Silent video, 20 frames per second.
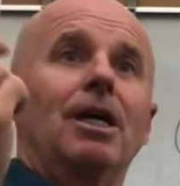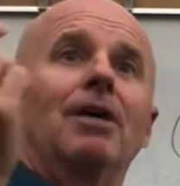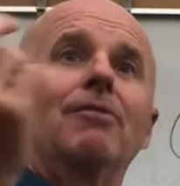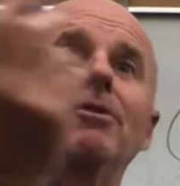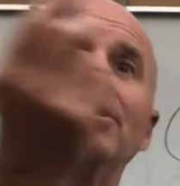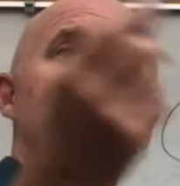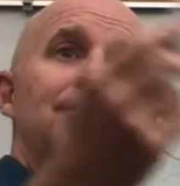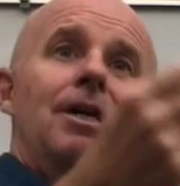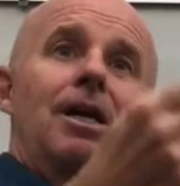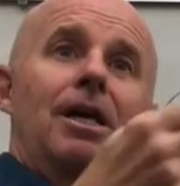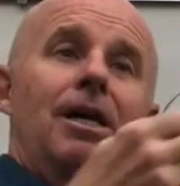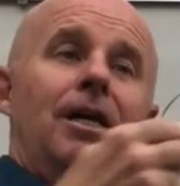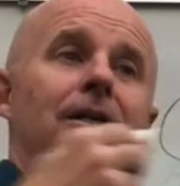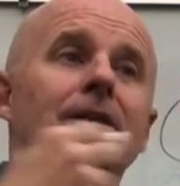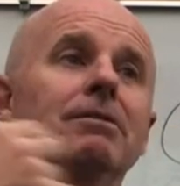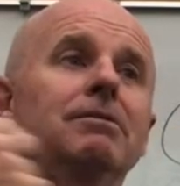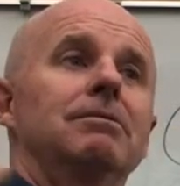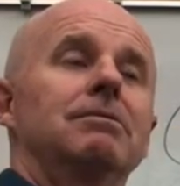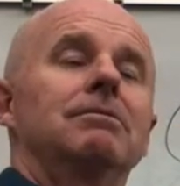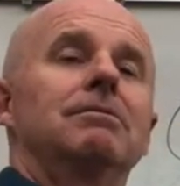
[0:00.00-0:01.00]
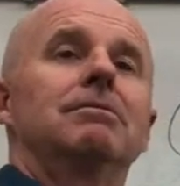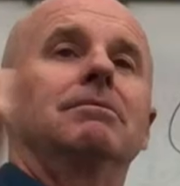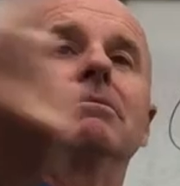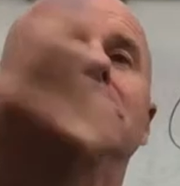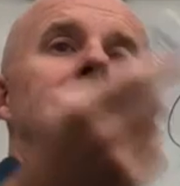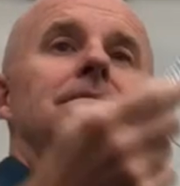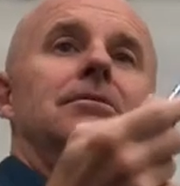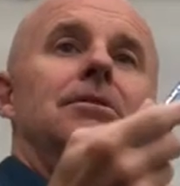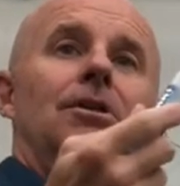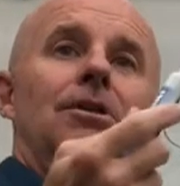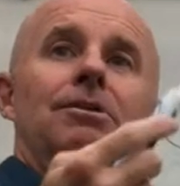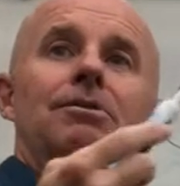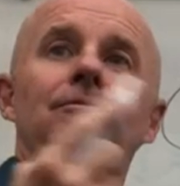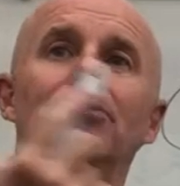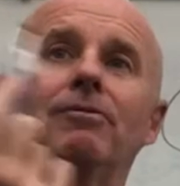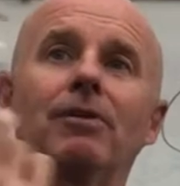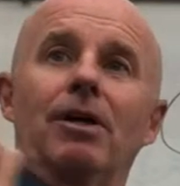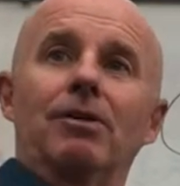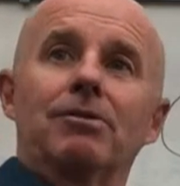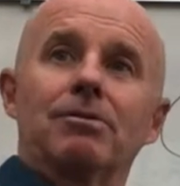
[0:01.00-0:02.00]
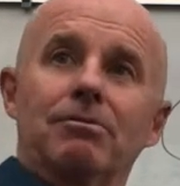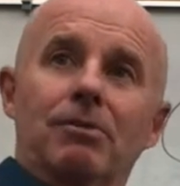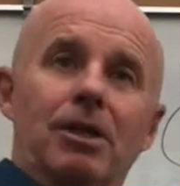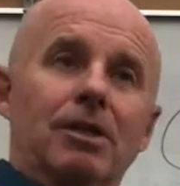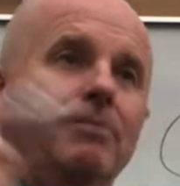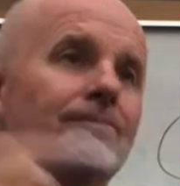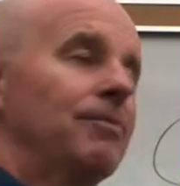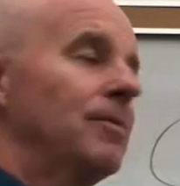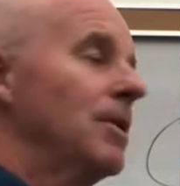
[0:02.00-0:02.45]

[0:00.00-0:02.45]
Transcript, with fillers: Every day, the Earth revolves, right?